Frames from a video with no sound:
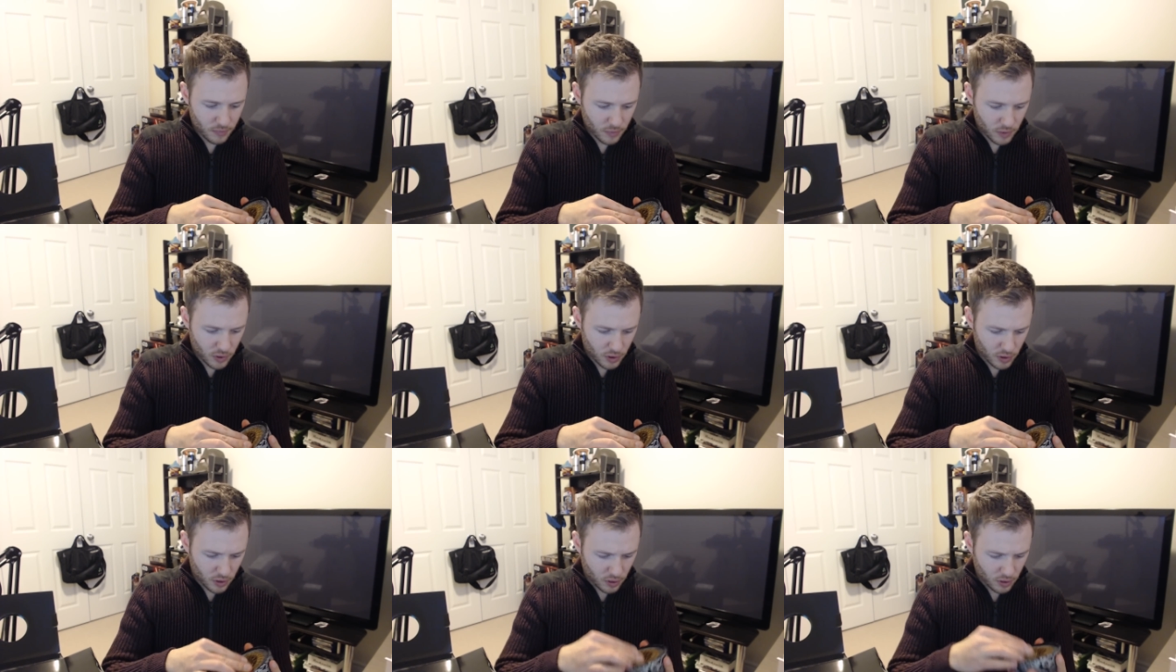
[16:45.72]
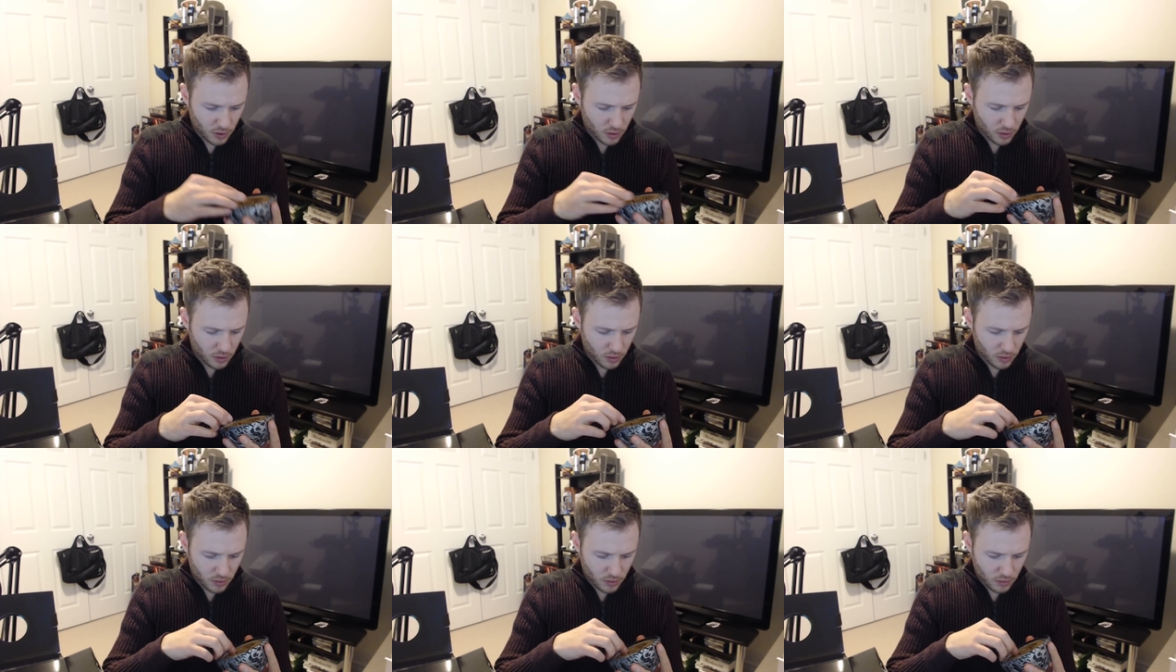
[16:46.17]

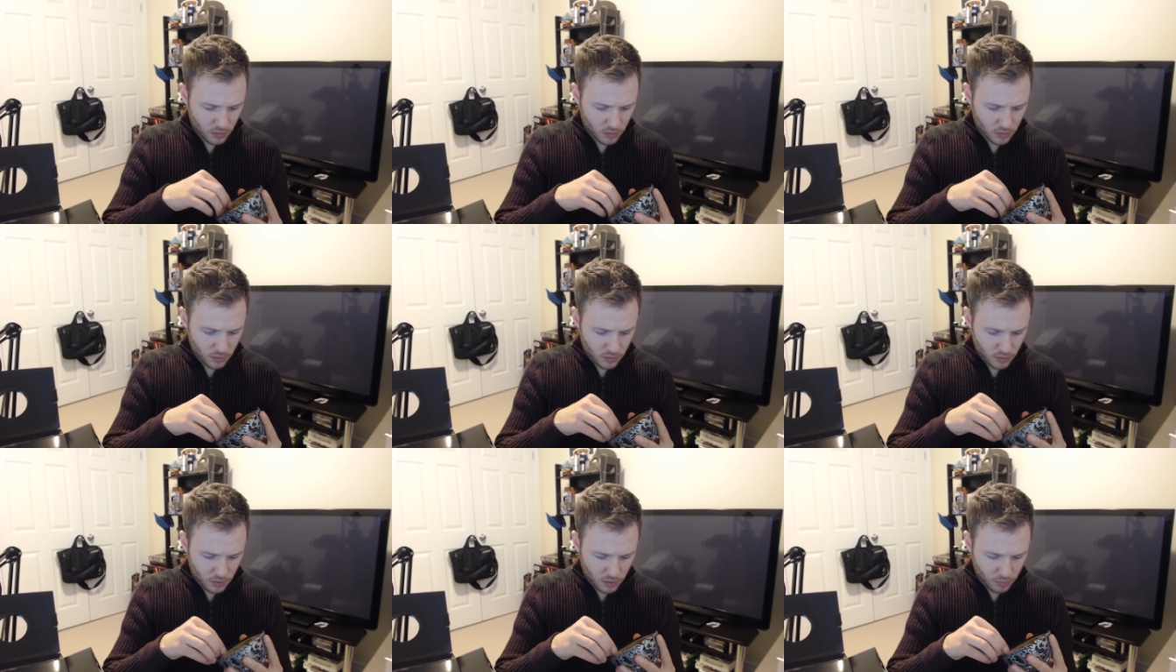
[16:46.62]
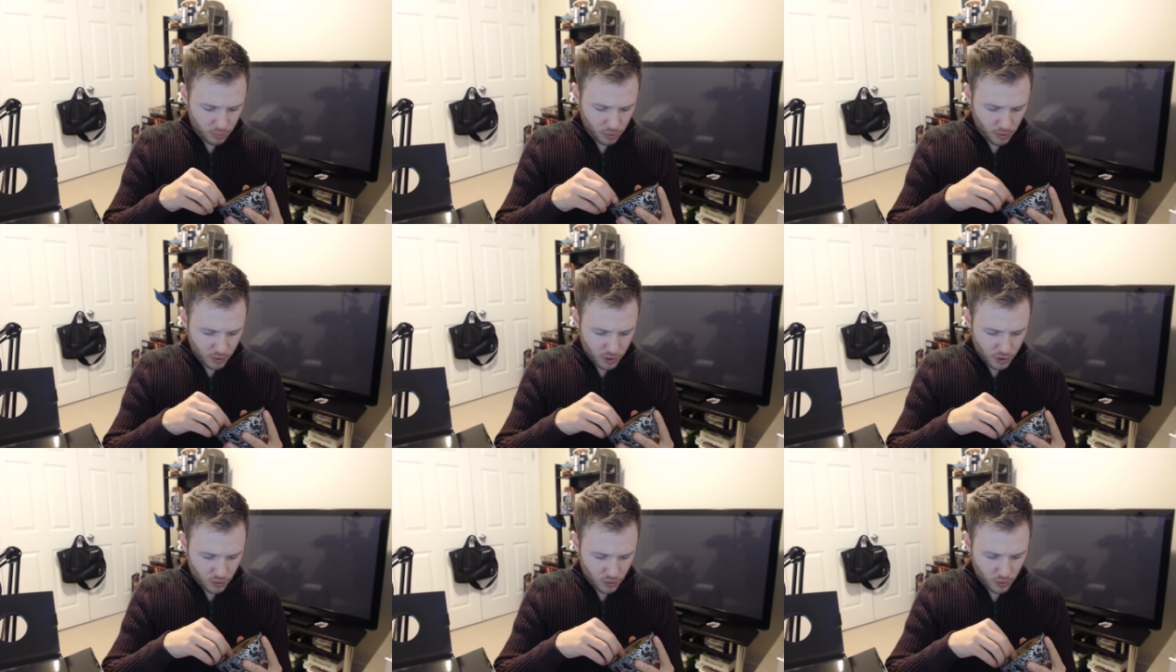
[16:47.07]
So, I
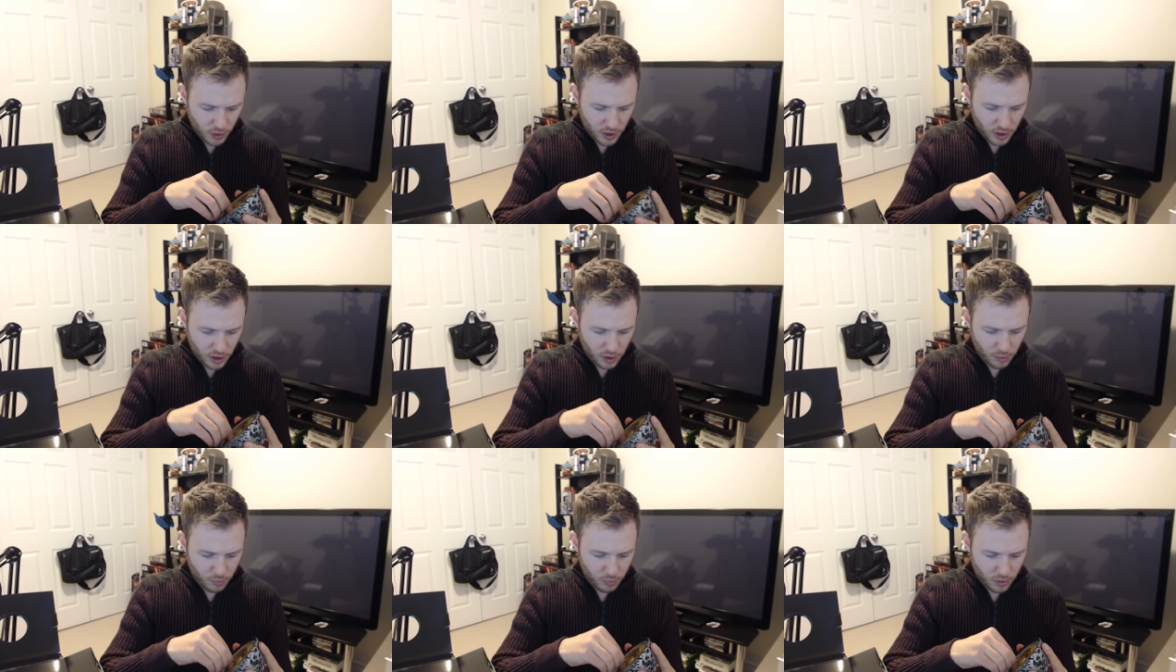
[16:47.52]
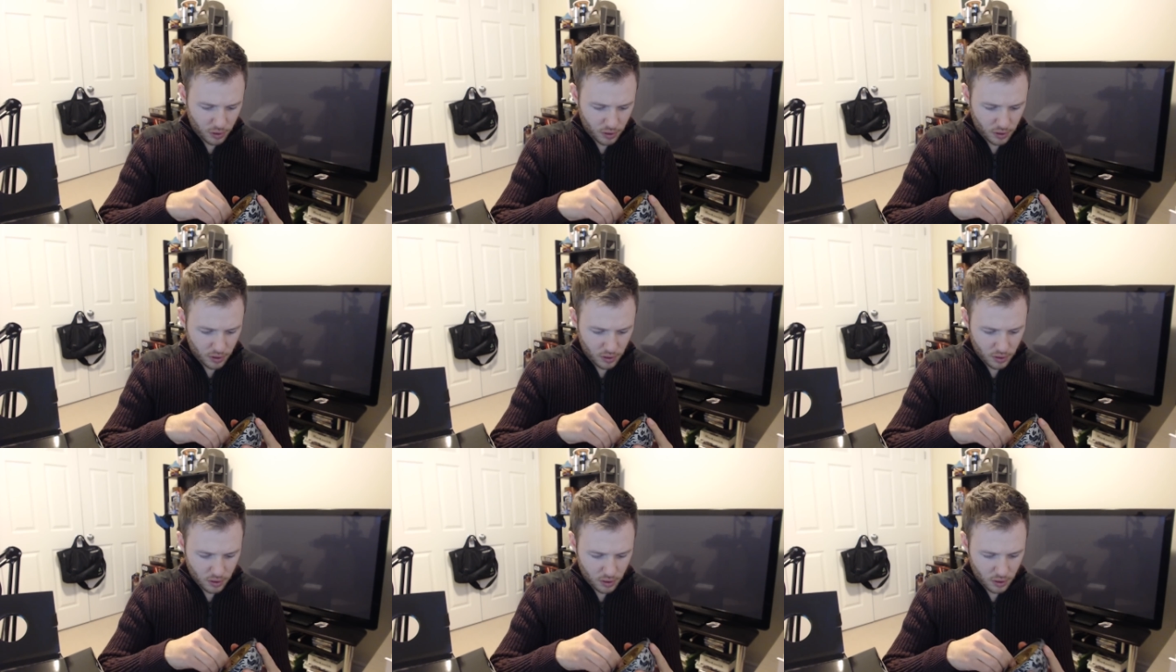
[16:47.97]
probably should read it,
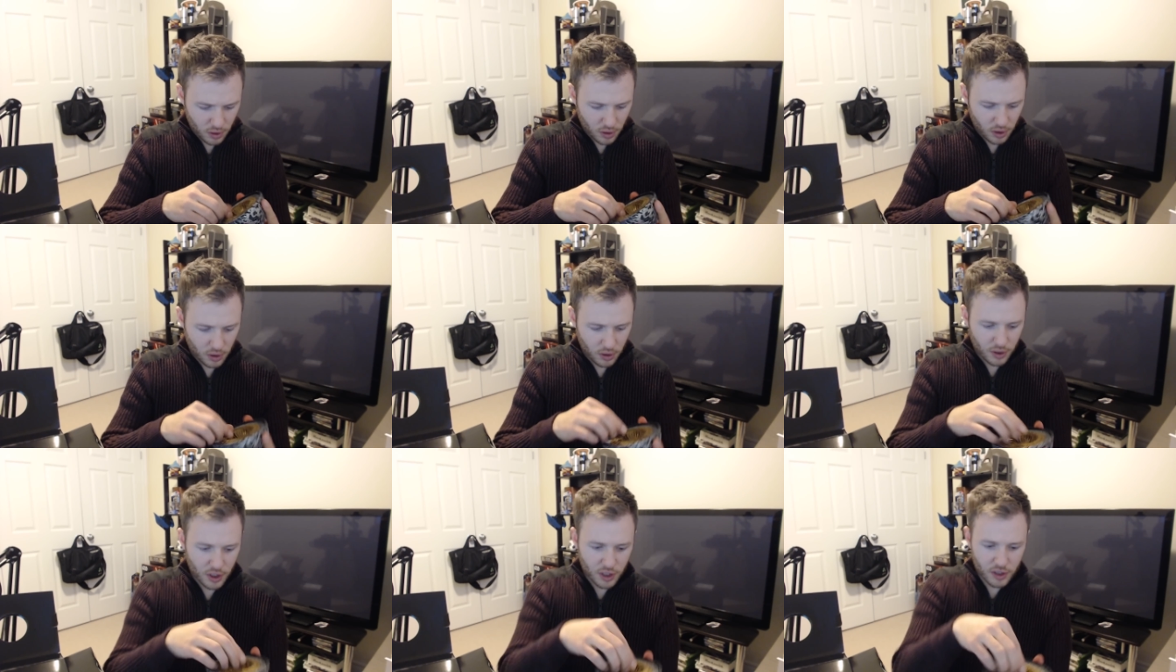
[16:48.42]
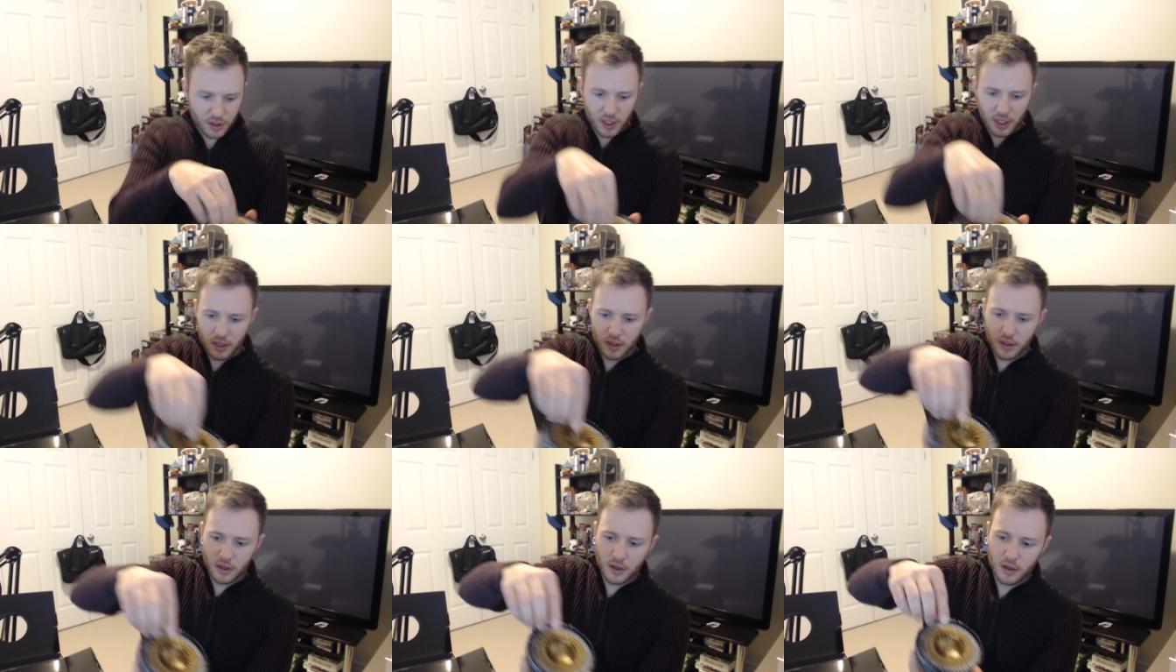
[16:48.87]
but this
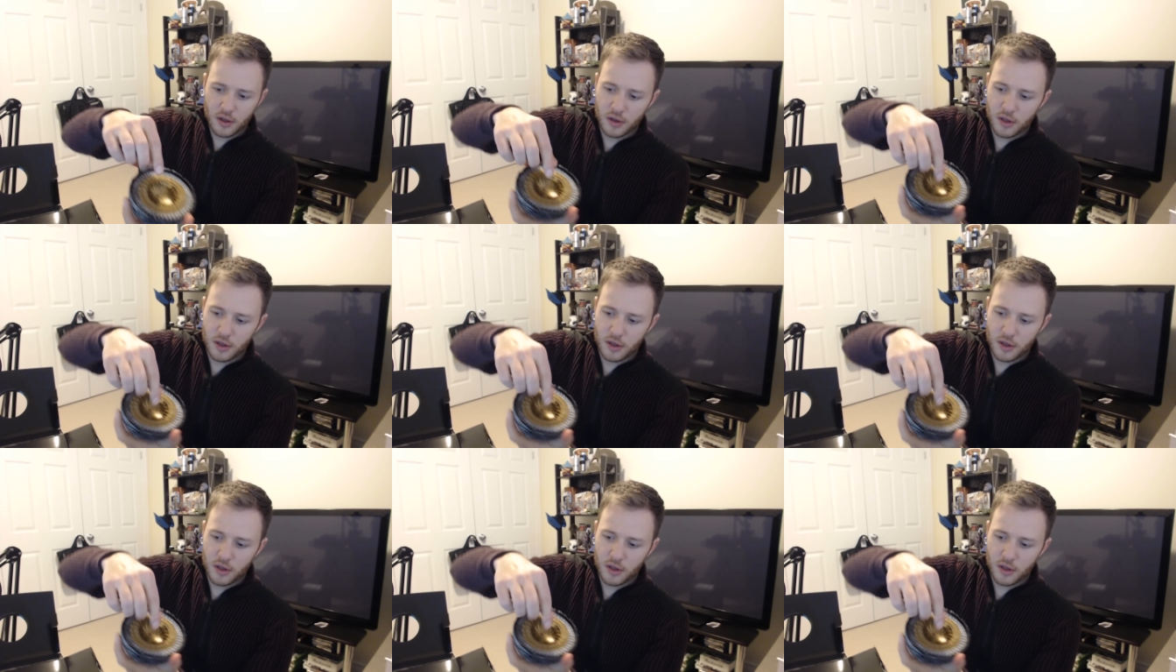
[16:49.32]
thing,